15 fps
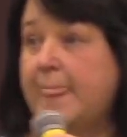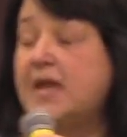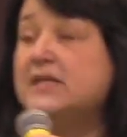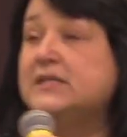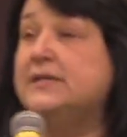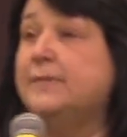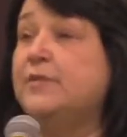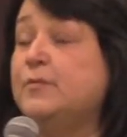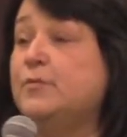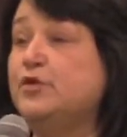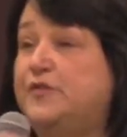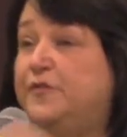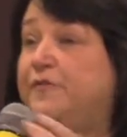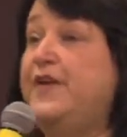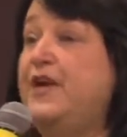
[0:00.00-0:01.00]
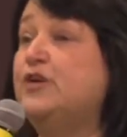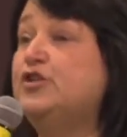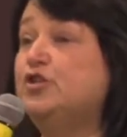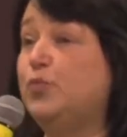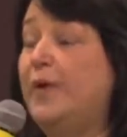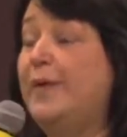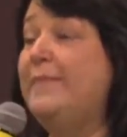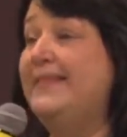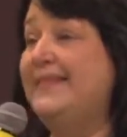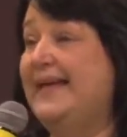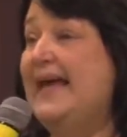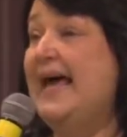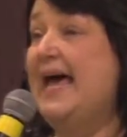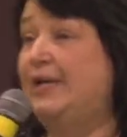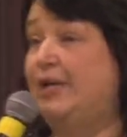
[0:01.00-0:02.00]
Some of the most fierce women that
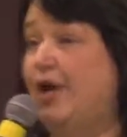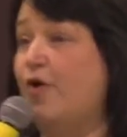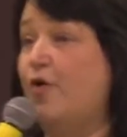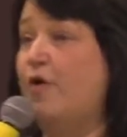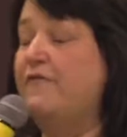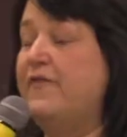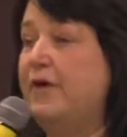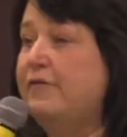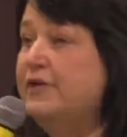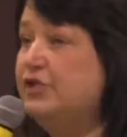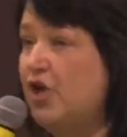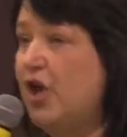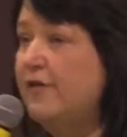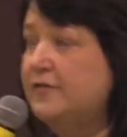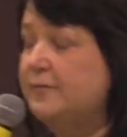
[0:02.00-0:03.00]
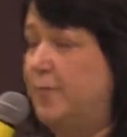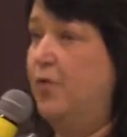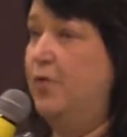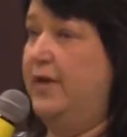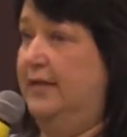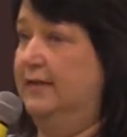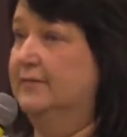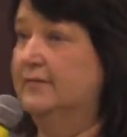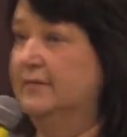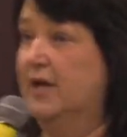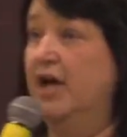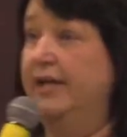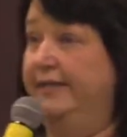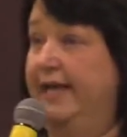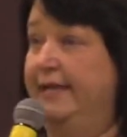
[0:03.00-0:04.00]
I know are very soft-spoken,
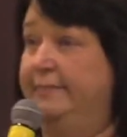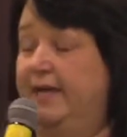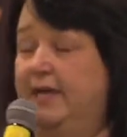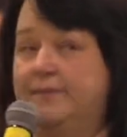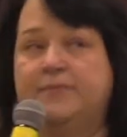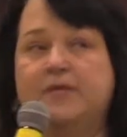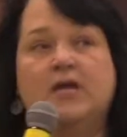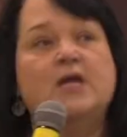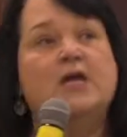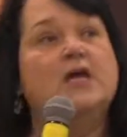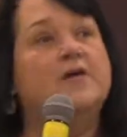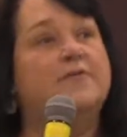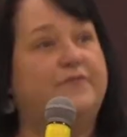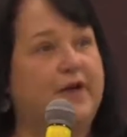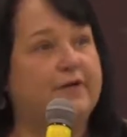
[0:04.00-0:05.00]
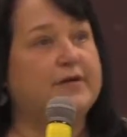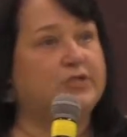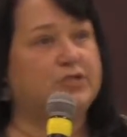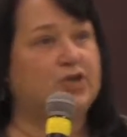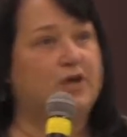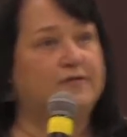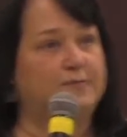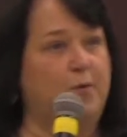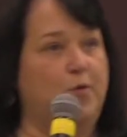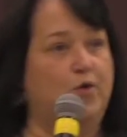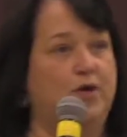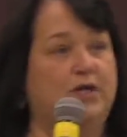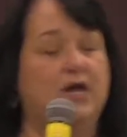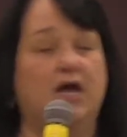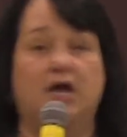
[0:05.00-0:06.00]
unlike me. Very
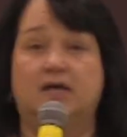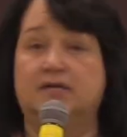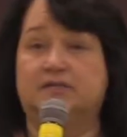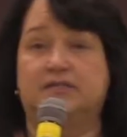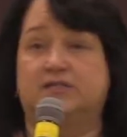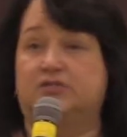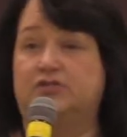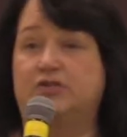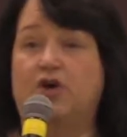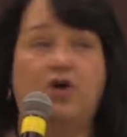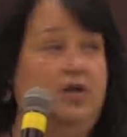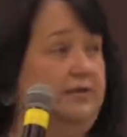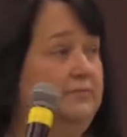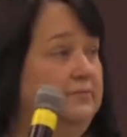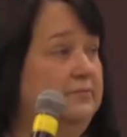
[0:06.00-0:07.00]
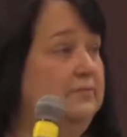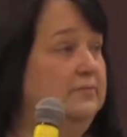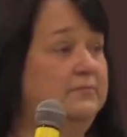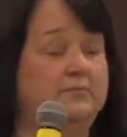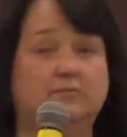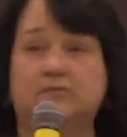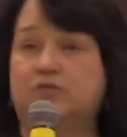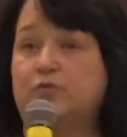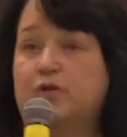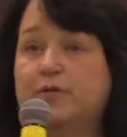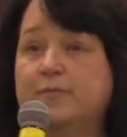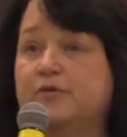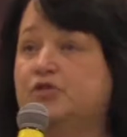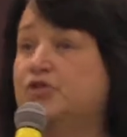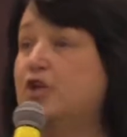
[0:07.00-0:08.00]
soft-spoken. Sister Dawn is one of the
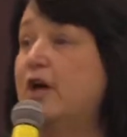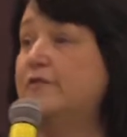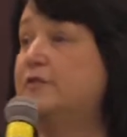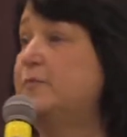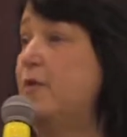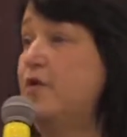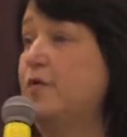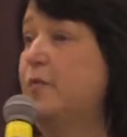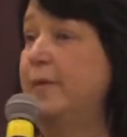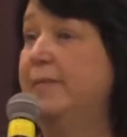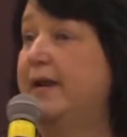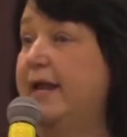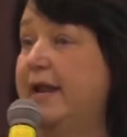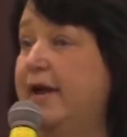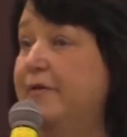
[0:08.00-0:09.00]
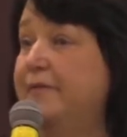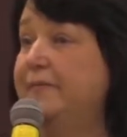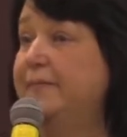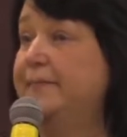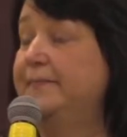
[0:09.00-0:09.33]
most soft-spoken women I know.